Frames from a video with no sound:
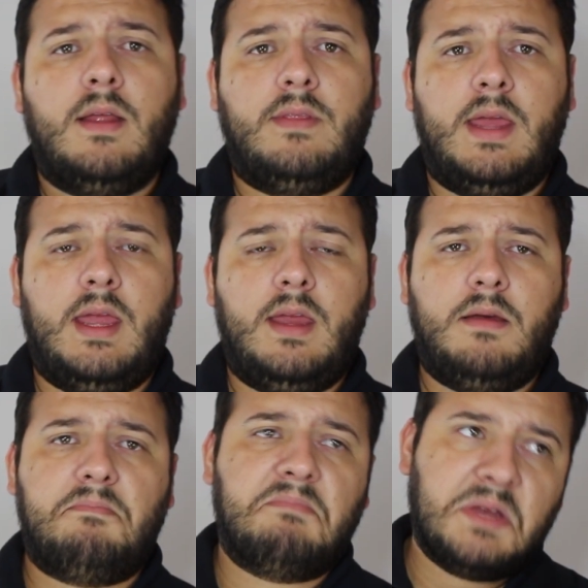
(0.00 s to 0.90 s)

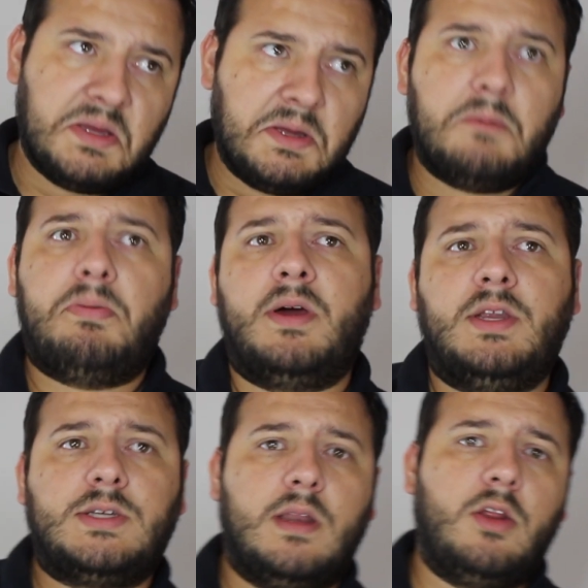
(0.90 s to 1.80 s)
they
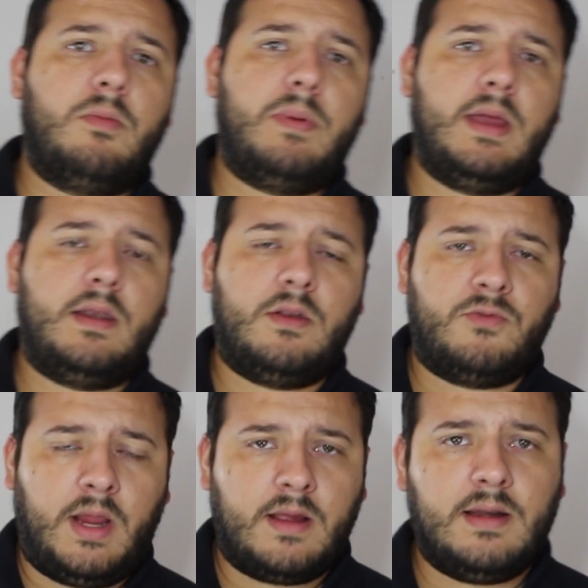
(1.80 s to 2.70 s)
punished a little bit
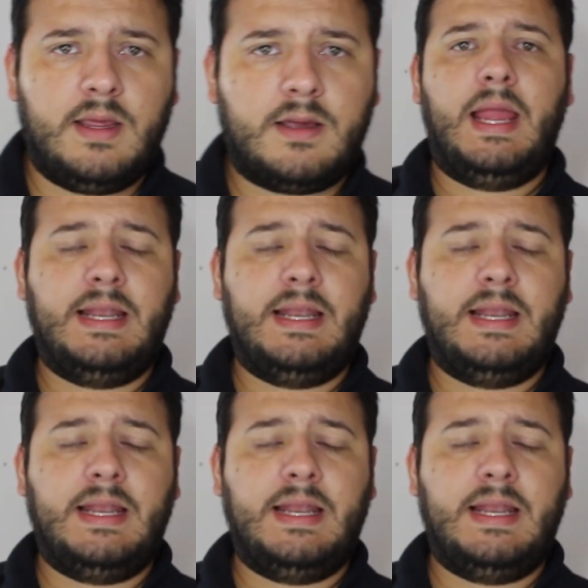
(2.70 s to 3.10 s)
Dragon Link,